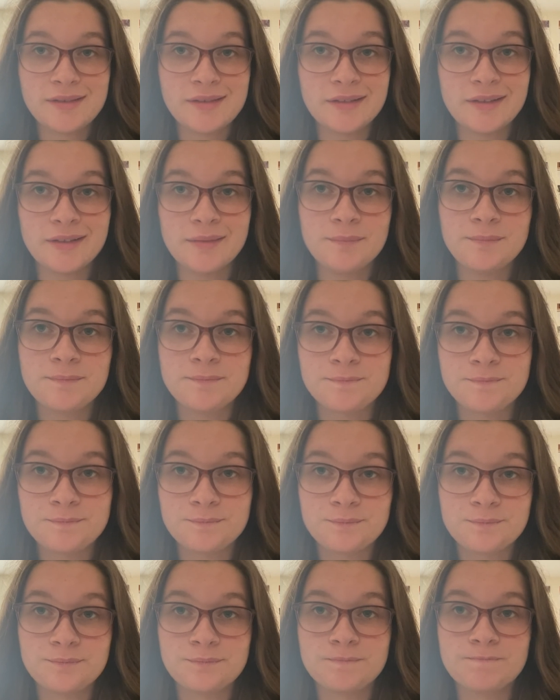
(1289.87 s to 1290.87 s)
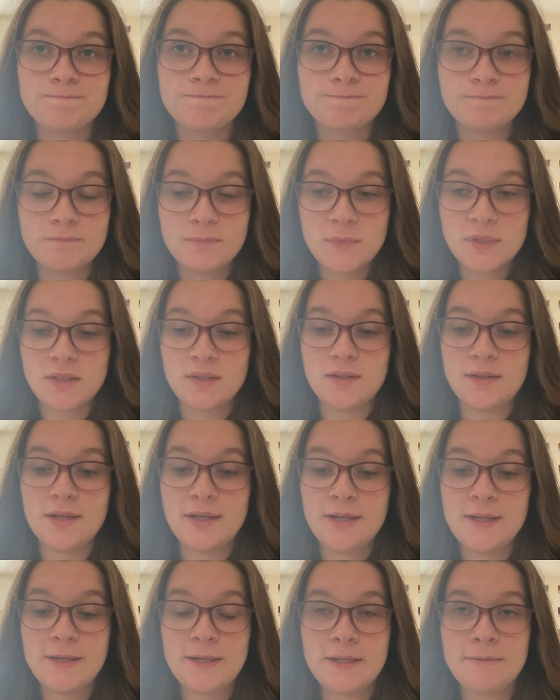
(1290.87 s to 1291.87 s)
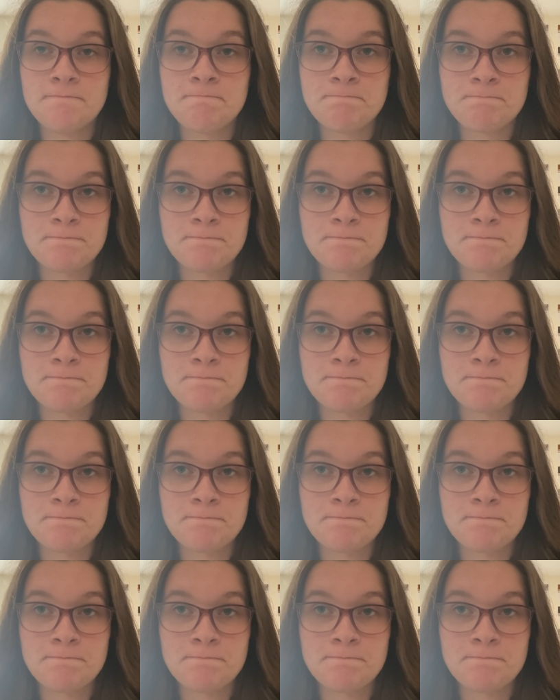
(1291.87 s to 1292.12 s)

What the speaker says: time, staying.